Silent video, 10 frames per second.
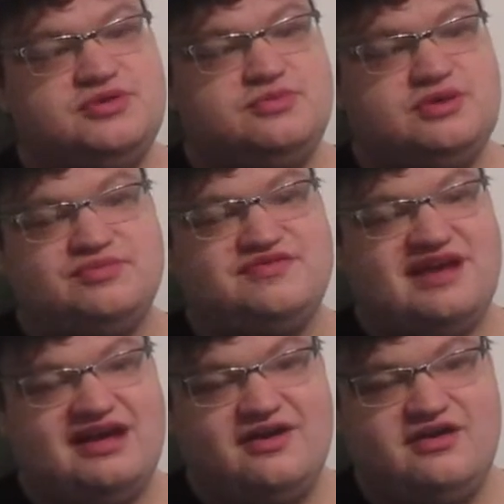where we've
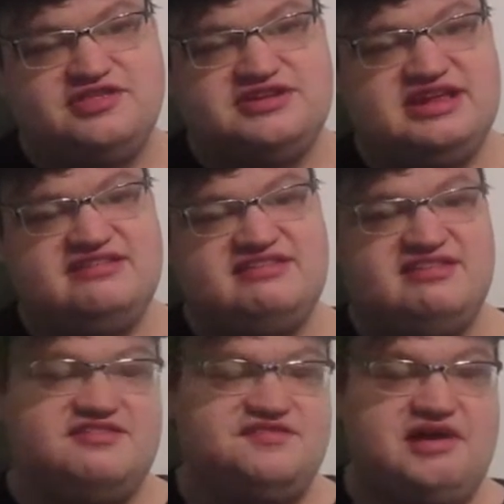got all the
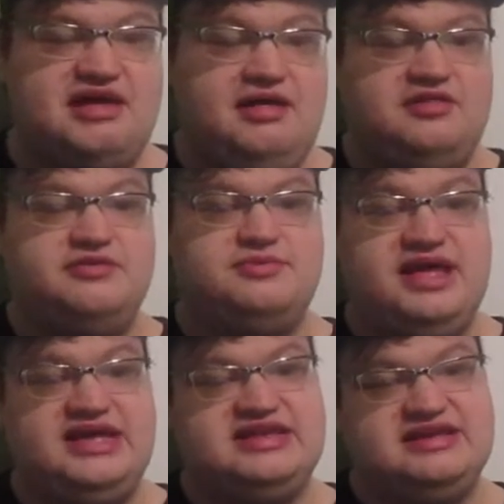denizens of hell who
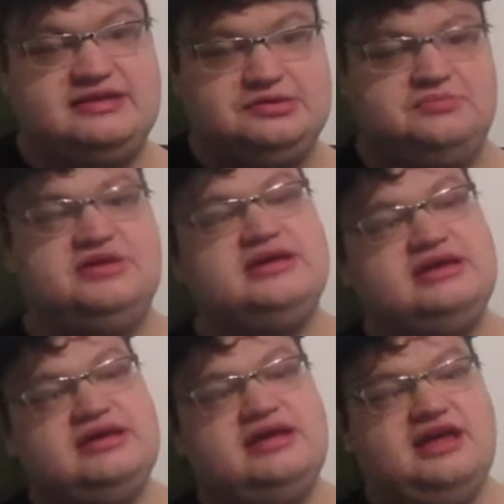hate him,
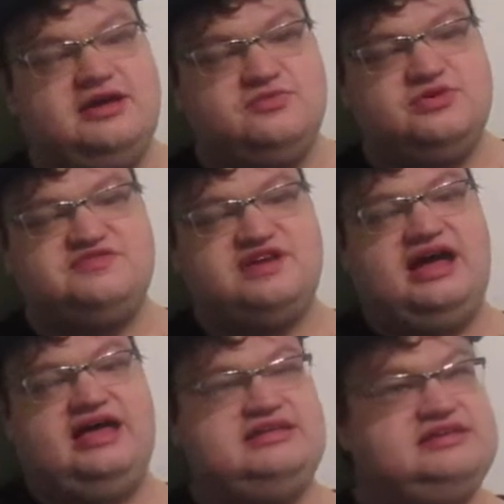and we've
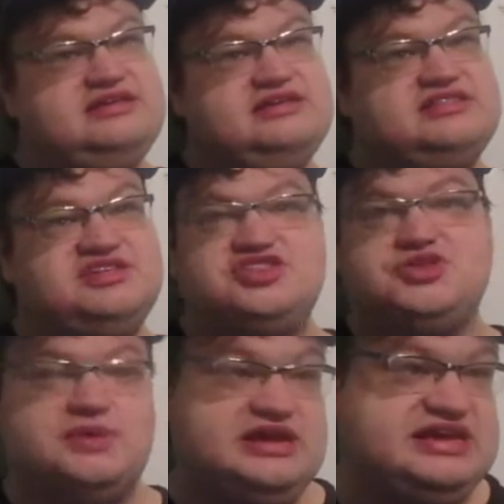got the
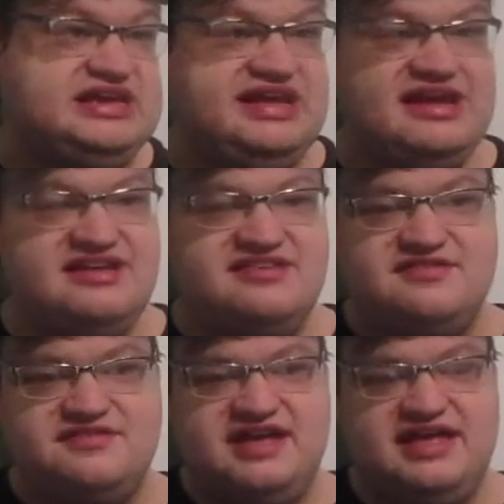three kings
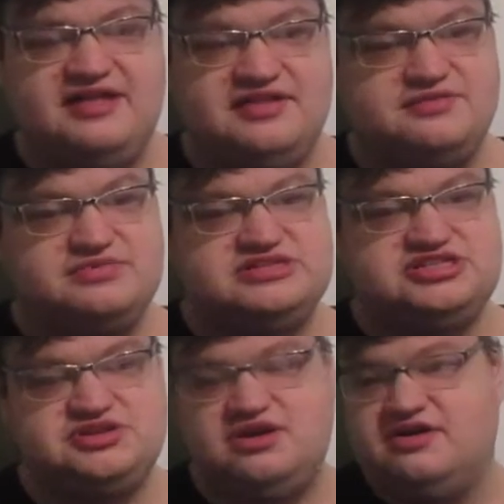of hell,
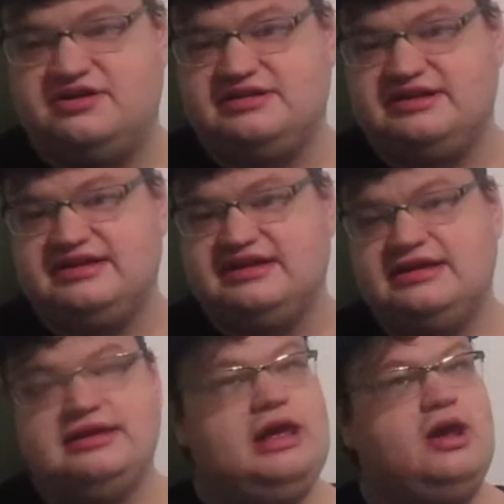which are like,
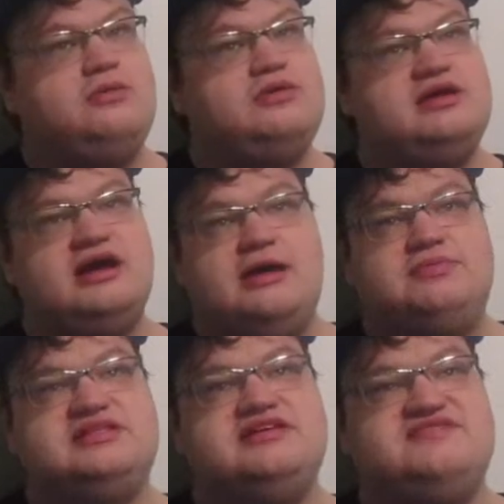I
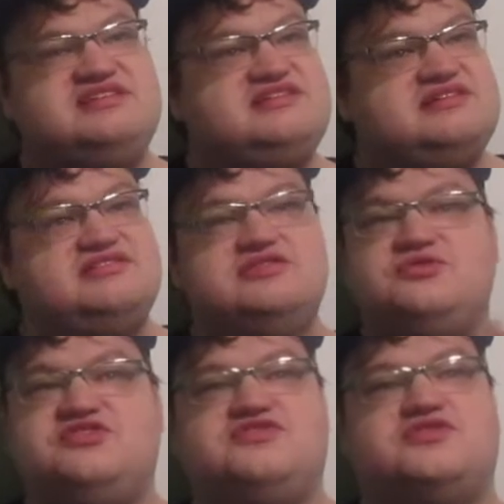believe it's
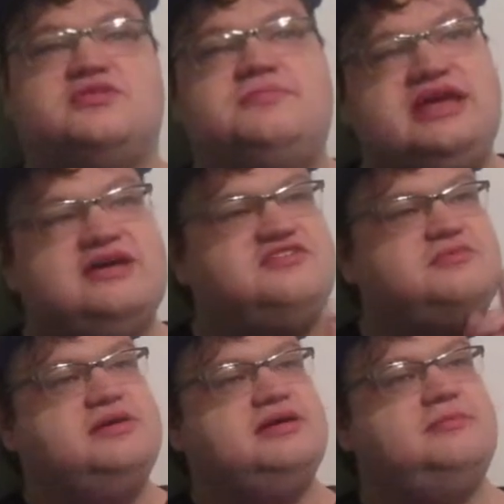Lucifer,
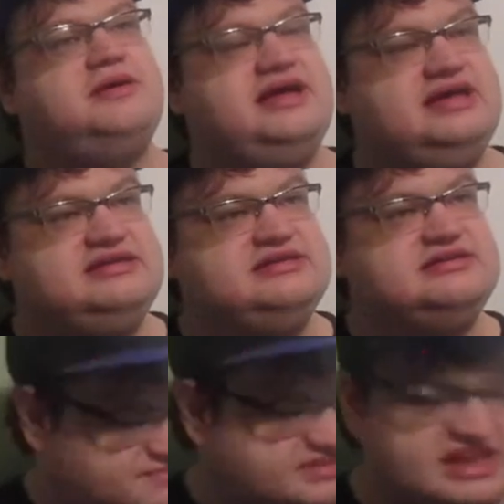Beelzebub, and
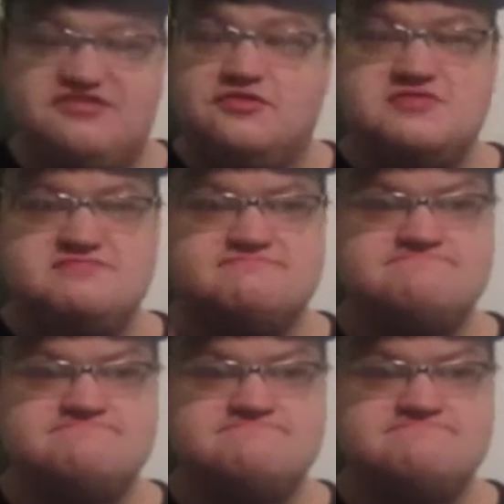Devil,